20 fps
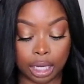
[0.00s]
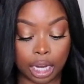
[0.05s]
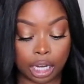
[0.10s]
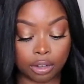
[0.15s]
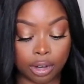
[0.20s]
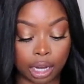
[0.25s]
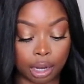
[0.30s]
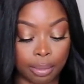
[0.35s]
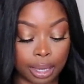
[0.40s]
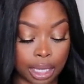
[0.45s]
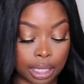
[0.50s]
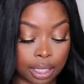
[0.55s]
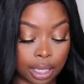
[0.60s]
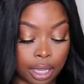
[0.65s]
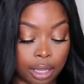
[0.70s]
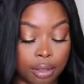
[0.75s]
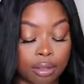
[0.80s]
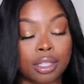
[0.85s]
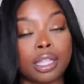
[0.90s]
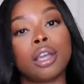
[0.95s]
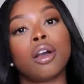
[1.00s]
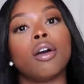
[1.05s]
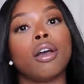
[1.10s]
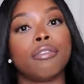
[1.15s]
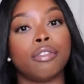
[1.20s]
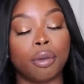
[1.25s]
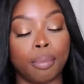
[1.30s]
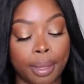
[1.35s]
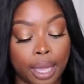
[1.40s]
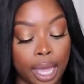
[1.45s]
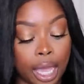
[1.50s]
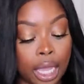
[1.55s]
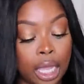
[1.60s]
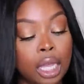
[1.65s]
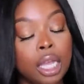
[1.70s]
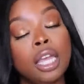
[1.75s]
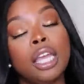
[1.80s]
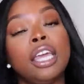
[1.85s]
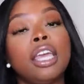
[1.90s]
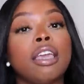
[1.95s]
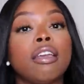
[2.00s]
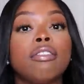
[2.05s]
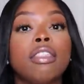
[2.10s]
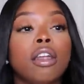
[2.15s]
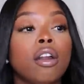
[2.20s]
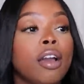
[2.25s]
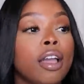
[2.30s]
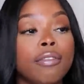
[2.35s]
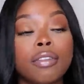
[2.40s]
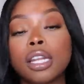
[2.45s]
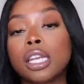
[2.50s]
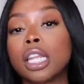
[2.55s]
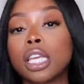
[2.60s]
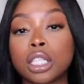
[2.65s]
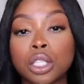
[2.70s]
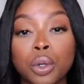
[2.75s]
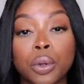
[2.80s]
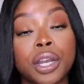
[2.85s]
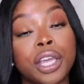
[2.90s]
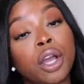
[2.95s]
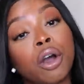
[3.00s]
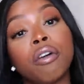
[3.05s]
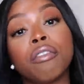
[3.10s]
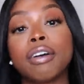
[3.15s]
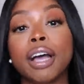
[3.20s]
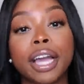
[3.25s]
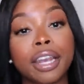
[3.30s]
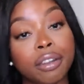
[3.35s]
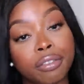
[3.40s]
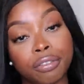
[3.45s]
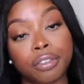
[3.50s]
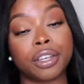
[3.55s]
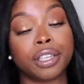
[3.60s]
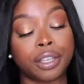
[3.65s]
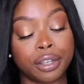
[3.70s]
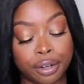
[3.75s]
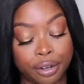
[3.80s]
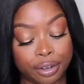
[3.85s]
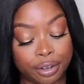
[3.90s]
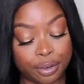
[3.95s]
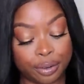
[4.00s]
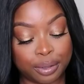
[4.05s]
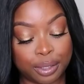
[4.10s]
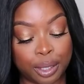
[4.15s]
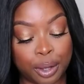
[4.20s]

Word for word: They trying to make sales, they gonna have your back. If they don't have it in their store, they gonna find it for you, girl.